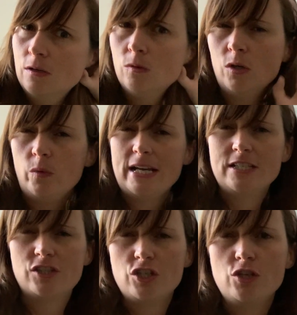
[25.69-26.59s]
What
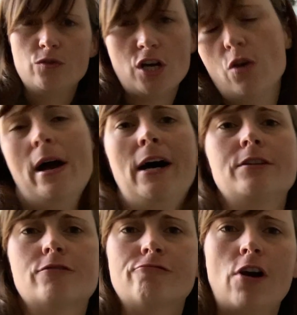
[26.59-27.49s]
ways do you know how
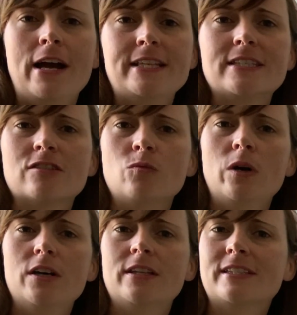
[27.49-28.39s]
to write
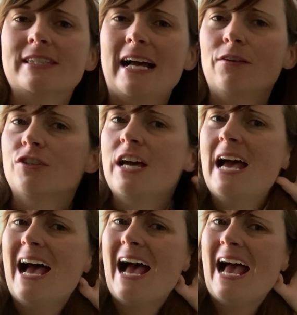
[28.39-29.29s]
the sound
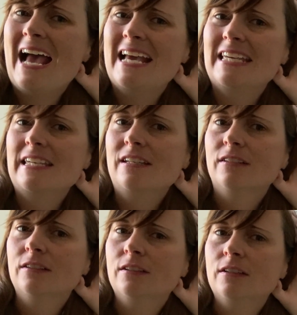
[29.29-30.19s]
A?
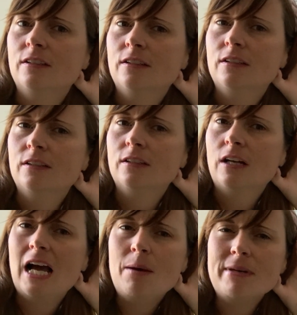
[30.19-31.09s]

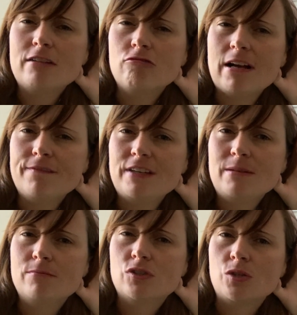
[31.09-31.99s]
How many
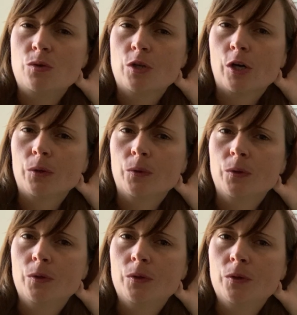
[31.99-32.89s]
graphemes do you know?
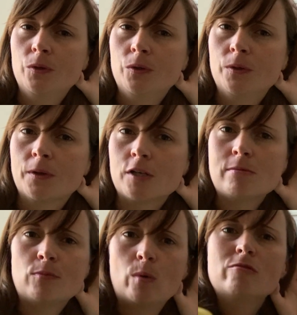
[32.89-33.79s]
Because
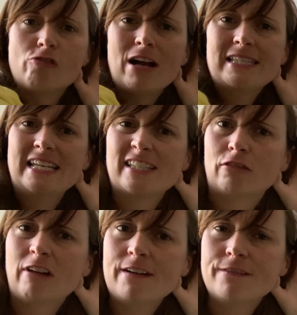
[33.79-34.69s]
remember, when we write it, it's a
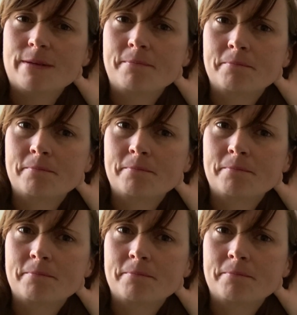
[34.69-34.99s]
grapheme.